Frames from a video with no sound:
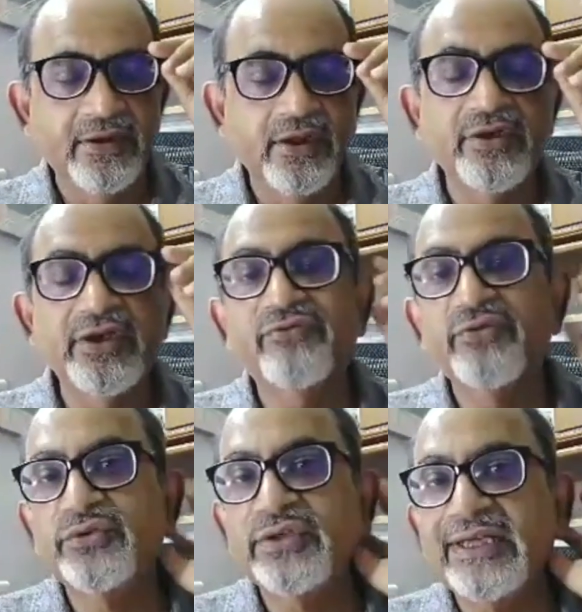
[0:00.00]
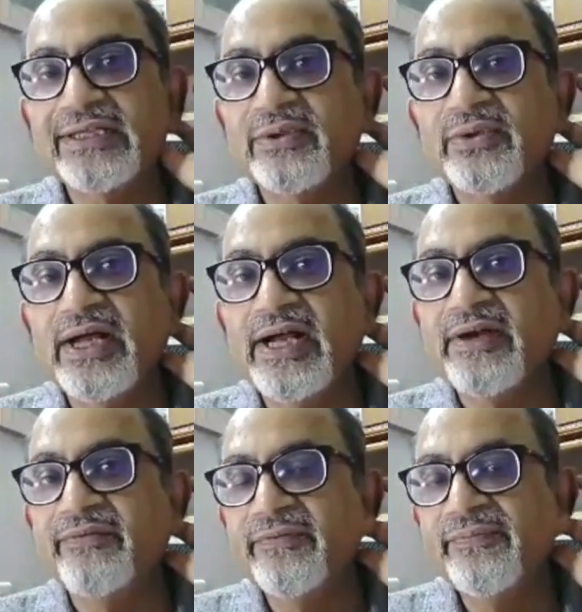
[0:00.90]
Now if you think you
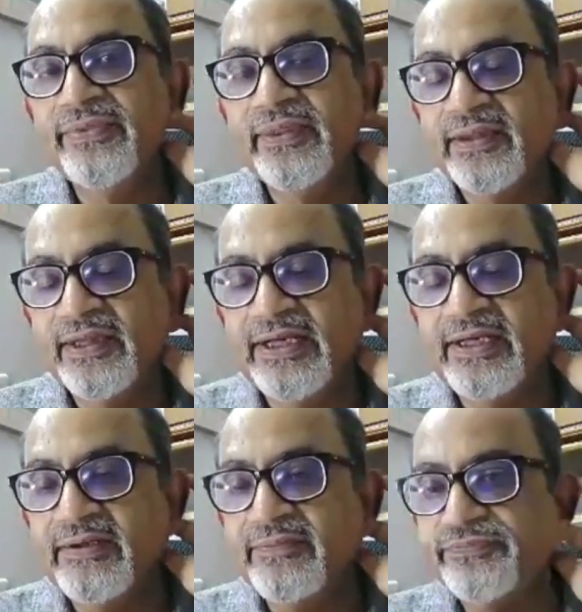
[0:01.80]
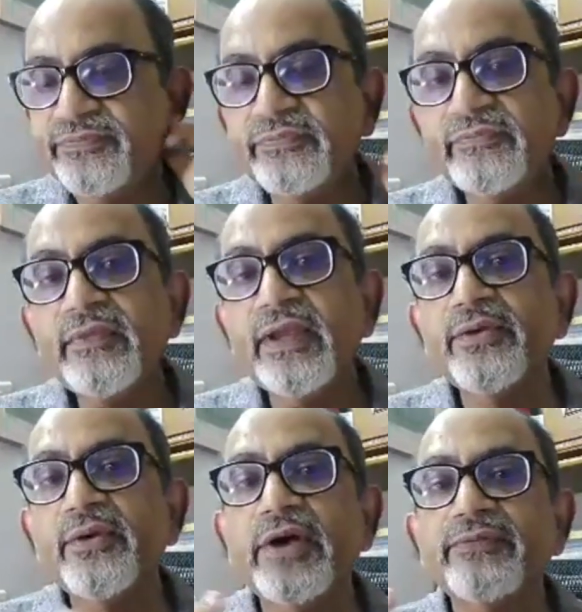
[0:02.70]
have, then
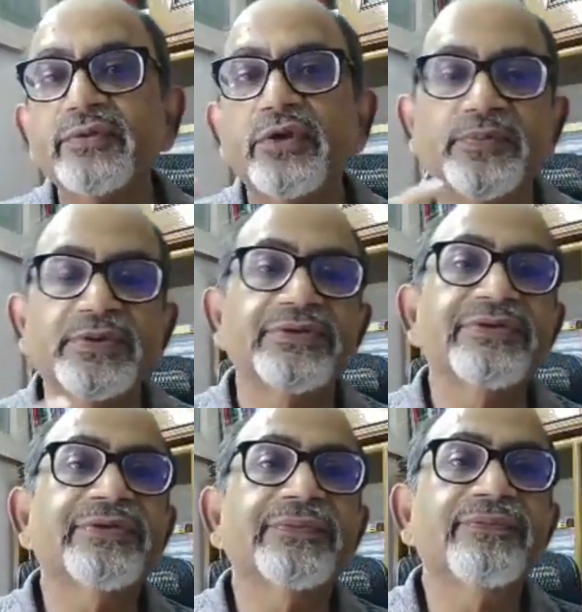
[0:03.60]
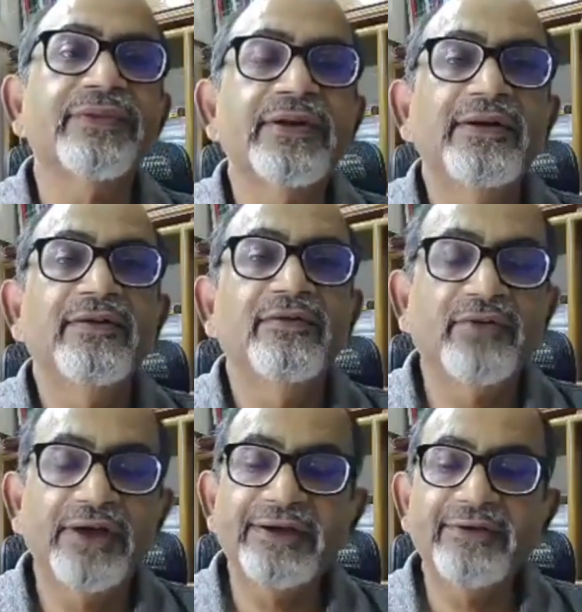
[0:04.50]
you have two options.
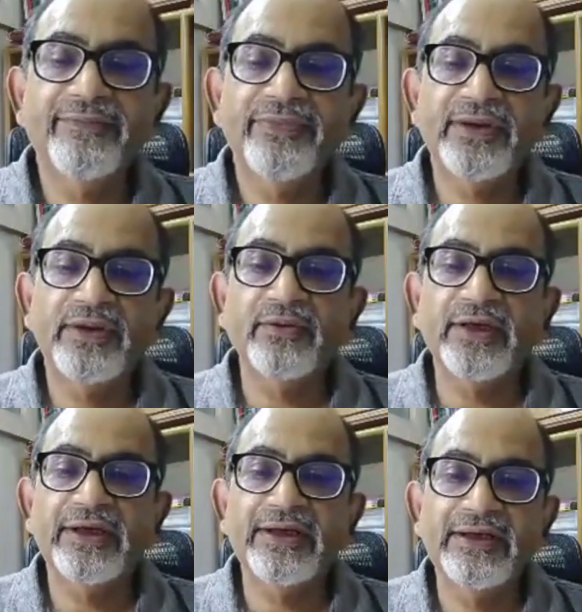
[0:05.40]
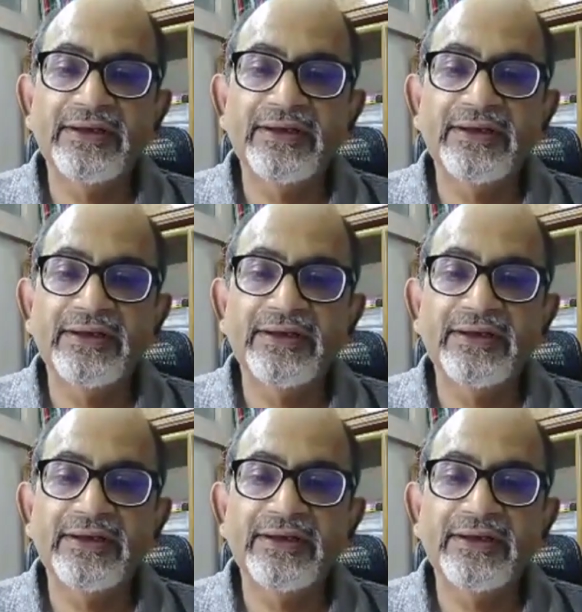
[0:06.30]
One, you can